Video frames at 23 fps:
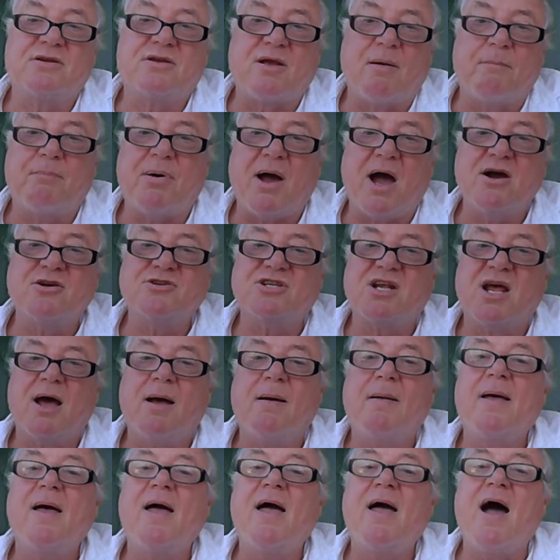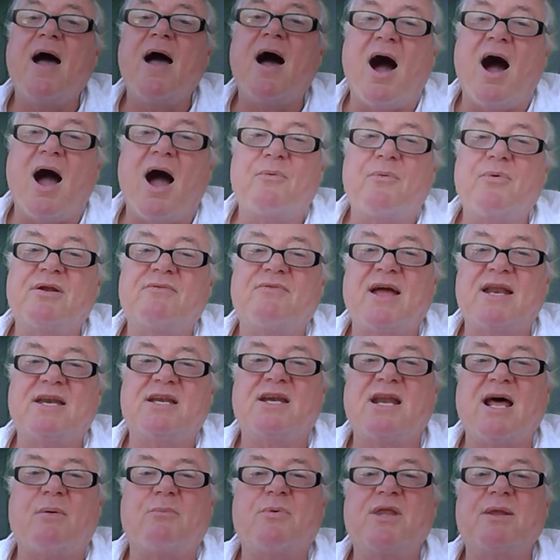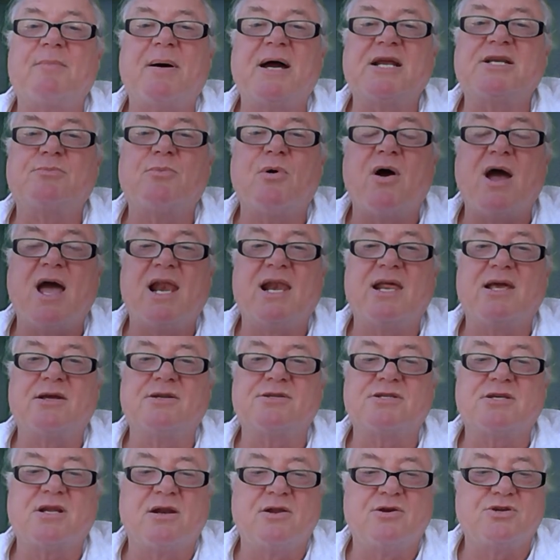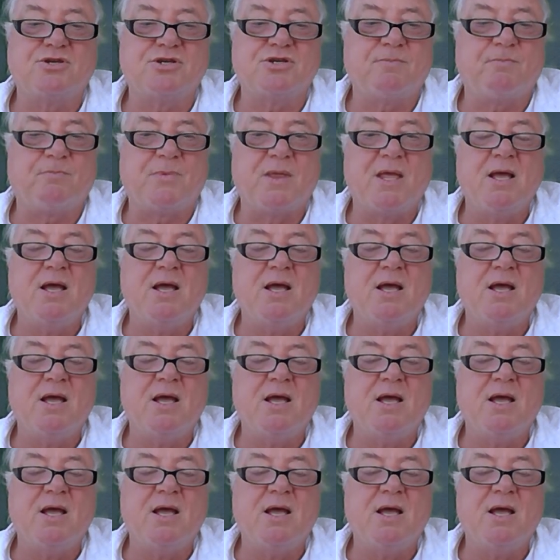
Composer, I would have ended up with a much more elegant solution.